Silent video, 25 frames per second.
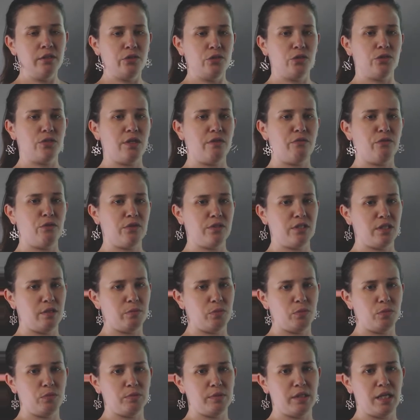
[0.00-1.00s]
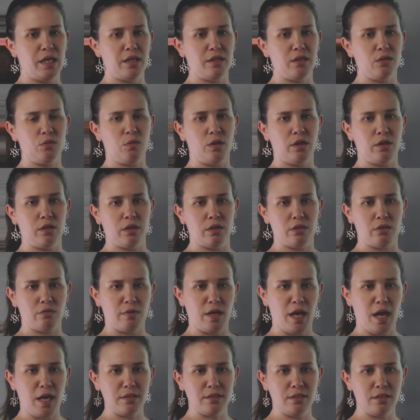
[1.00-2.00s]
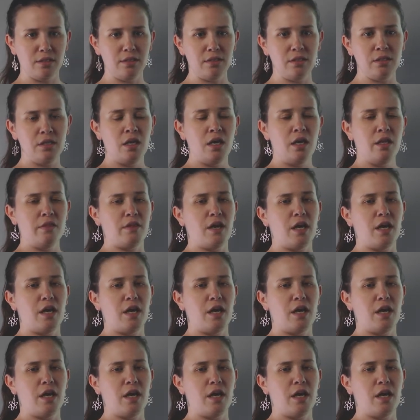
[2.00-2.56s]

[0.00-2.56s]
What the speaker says: So say, for example, we added water to the reactants,